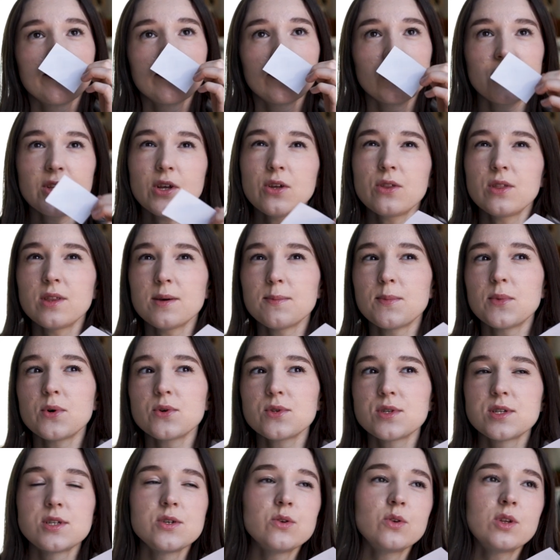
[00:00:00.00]
not the
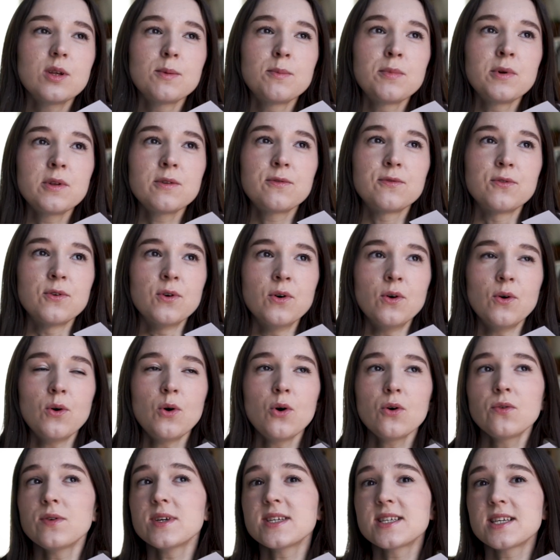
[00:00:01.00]
most suitable for
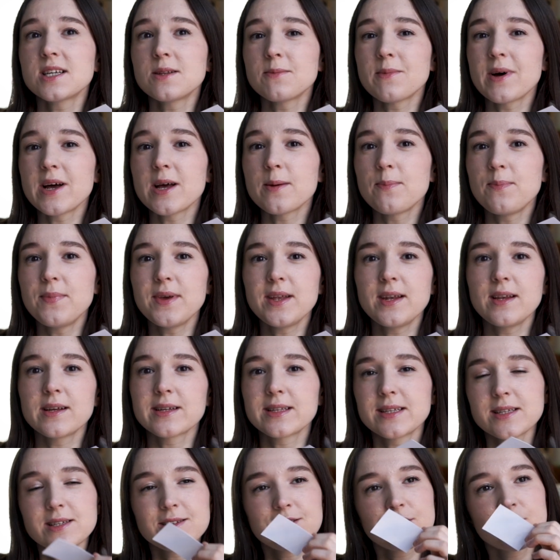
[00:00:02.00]
office in my
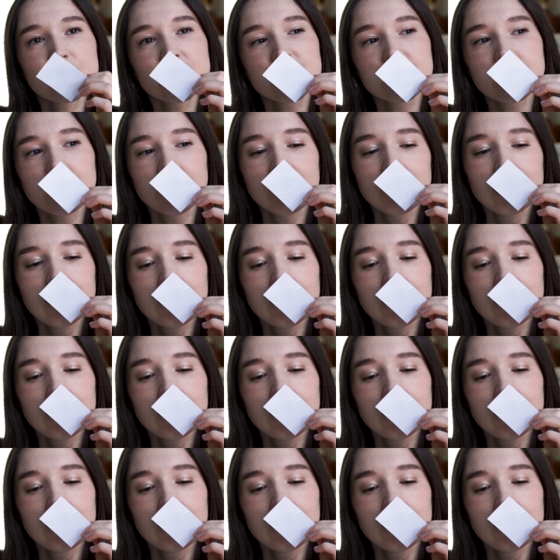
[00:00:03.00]
opinion. It's just